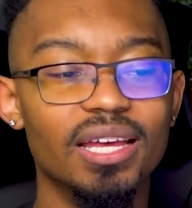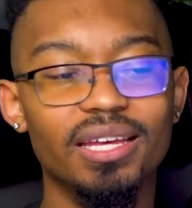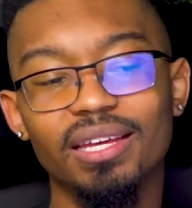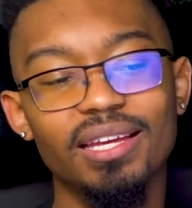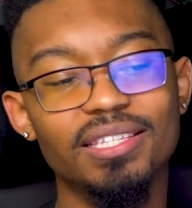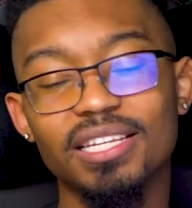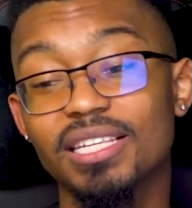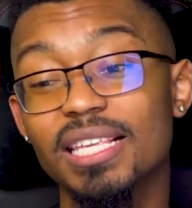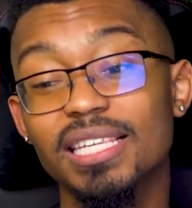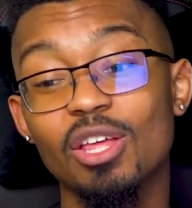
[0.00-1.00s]
it's
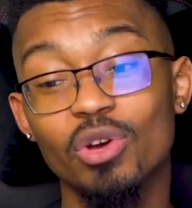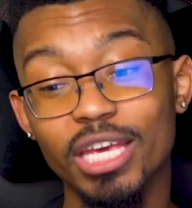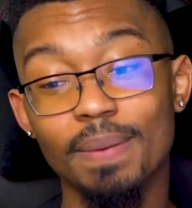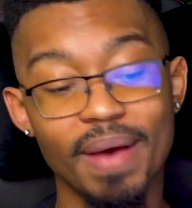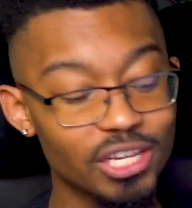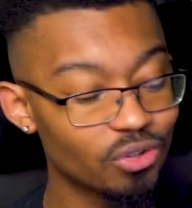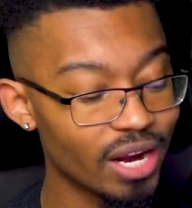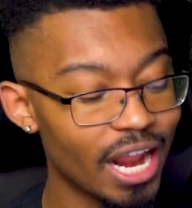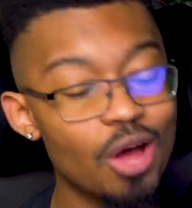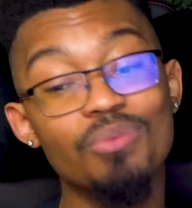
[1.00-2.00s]
a low-key a mess
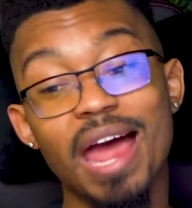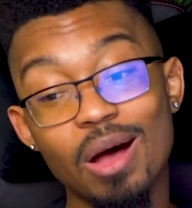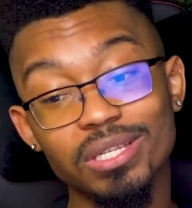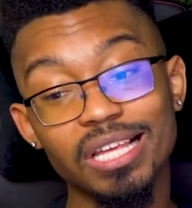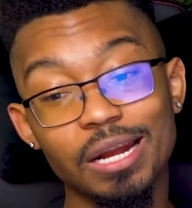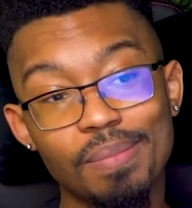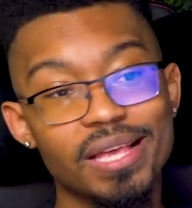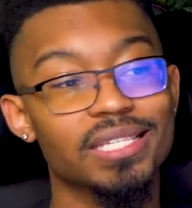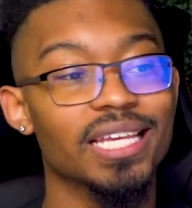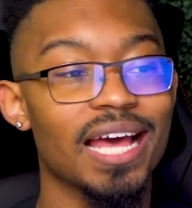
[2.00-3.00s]
right now. Now it's not a
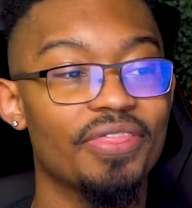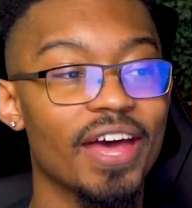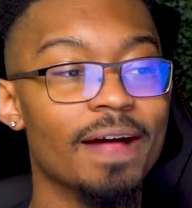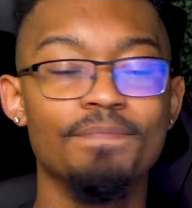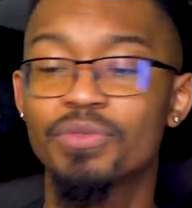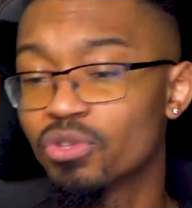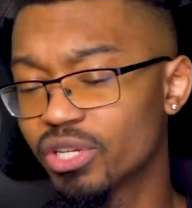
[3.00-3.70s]
mess since I got that.